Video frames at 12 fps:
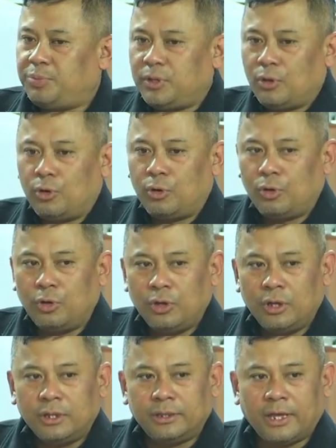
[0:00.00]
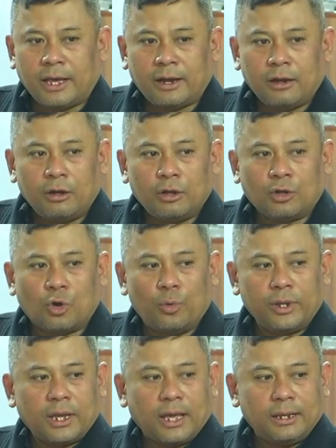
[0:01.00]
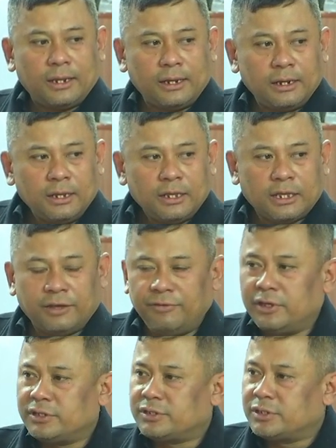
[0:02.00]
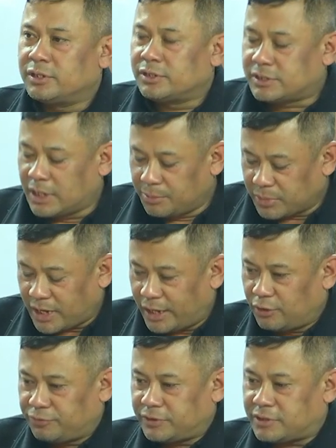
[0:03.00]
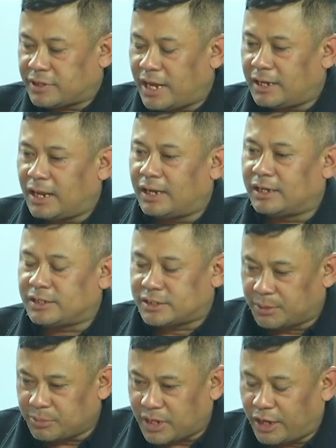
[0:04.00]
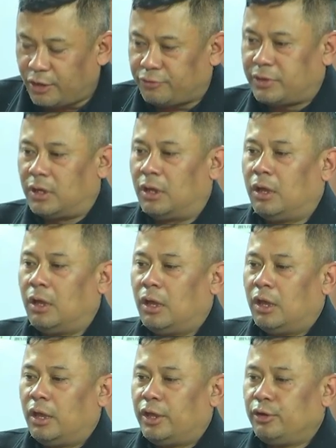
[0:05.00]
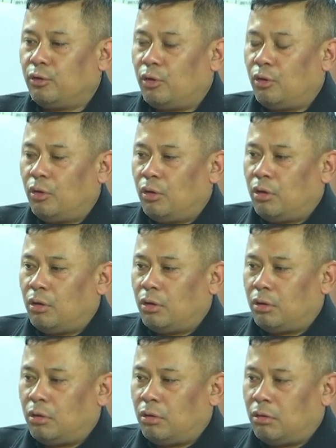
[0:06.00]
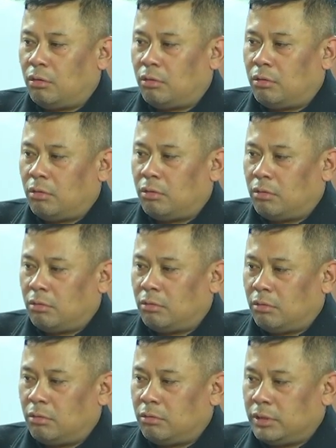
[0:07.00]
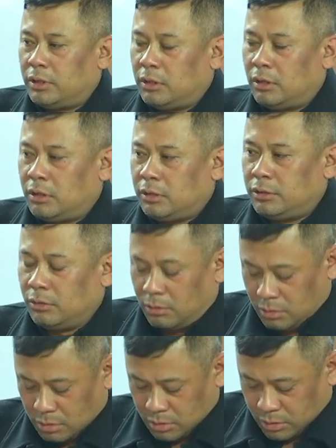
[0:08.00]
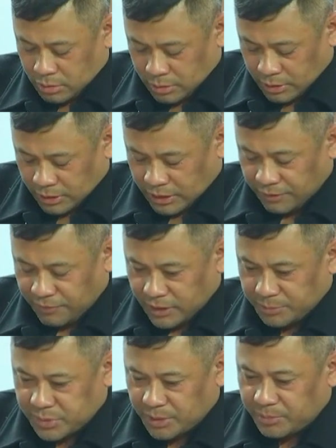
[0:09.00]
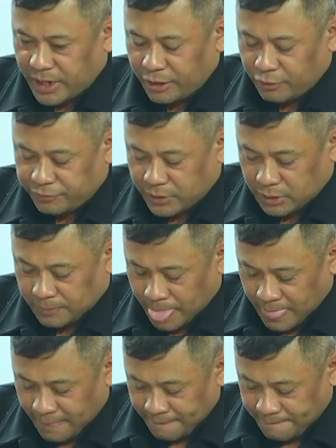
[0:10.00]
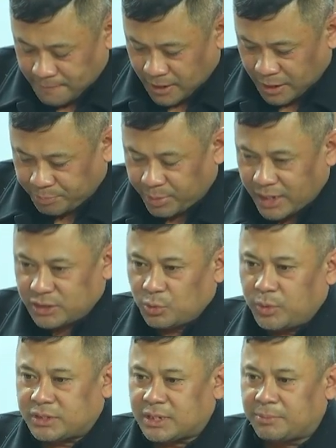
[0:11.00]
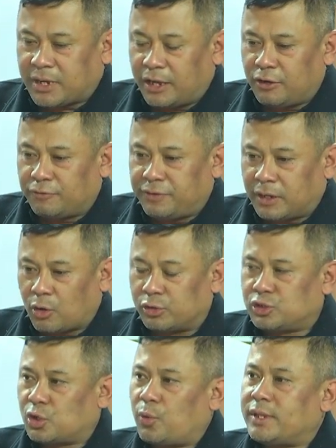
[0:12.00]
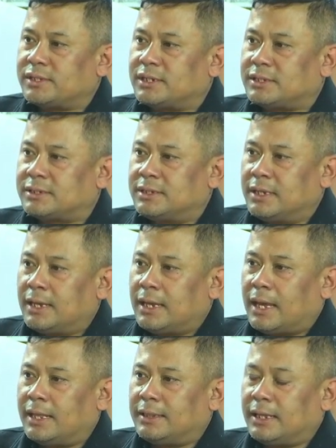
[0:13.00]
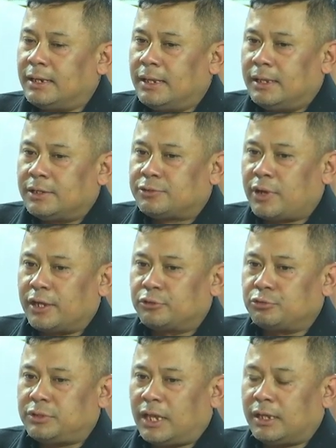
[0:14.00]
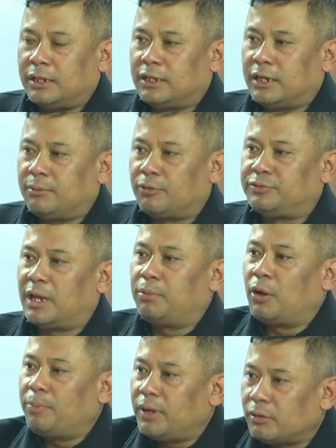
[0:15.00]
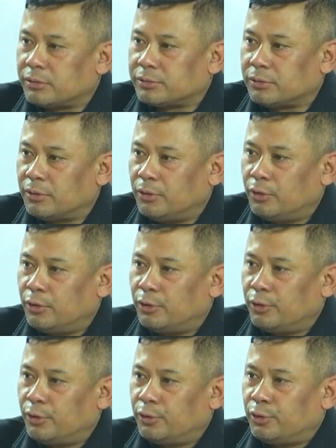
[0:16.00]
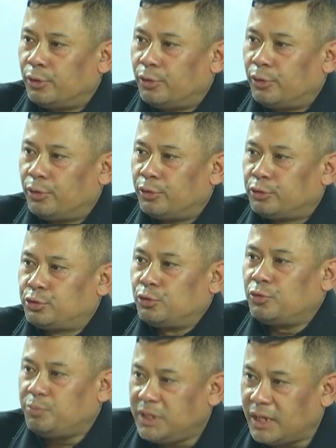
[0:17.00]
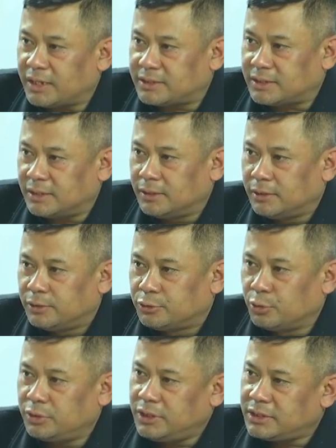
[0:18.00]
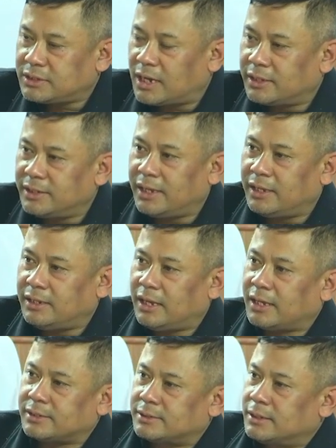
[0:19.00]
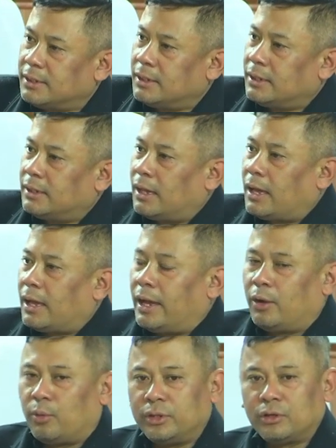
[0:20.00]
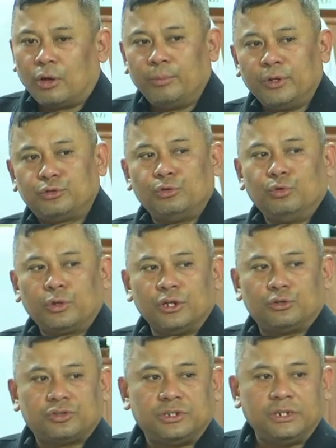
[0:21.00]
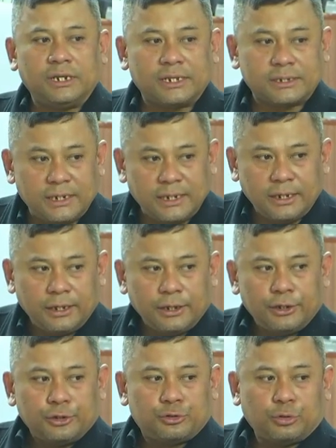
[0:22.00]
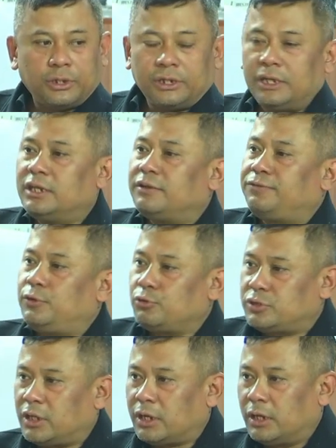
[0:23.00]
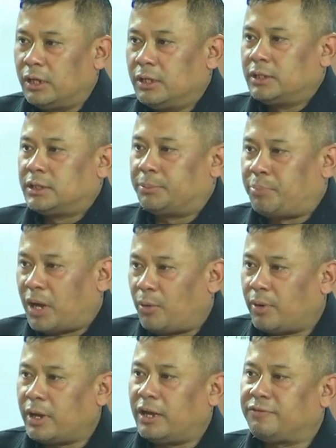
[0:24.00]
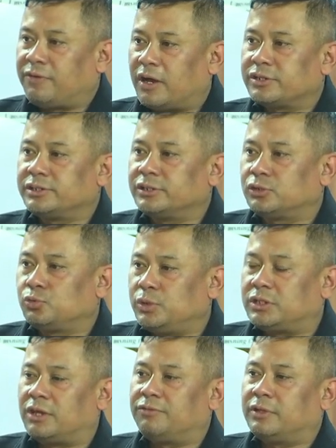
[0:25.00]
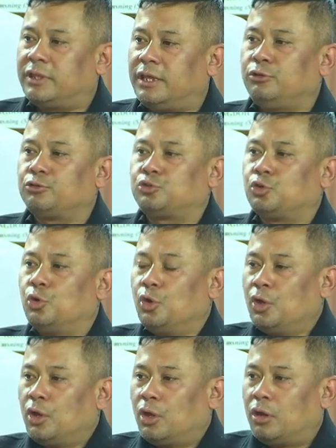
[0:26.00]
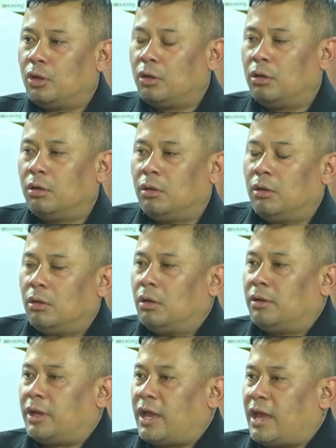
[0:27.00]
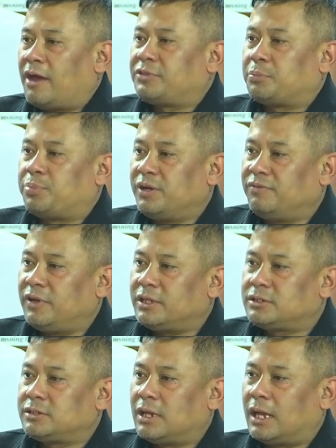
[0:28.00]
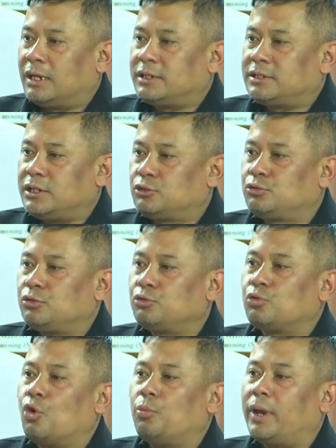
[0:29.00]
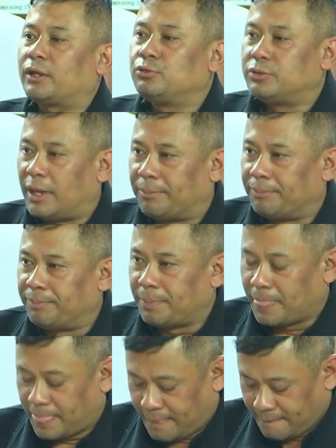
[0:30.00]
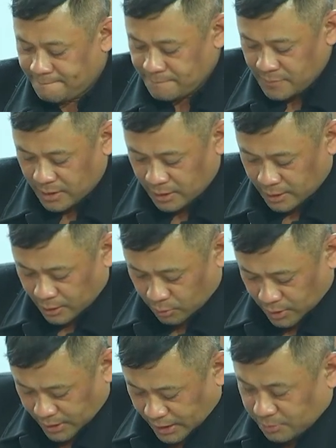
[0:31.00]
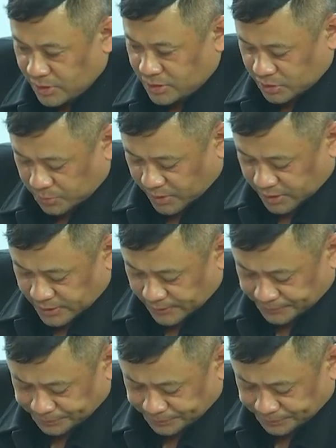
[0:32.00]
P O, they are going and then giving some kind of a threat and then some kind of a, you know, uh, uh, you know, uh, giving them some kind of a apprising with some kind of uh, consequences, and then trying to take in the name of development also through B A C. So these are the areas I want the government to look into seriously, so that in the future the power and functions whichever they used to uh, uh, have the privilege, at least it should go back to them. Now again, Mister Speaker, sir,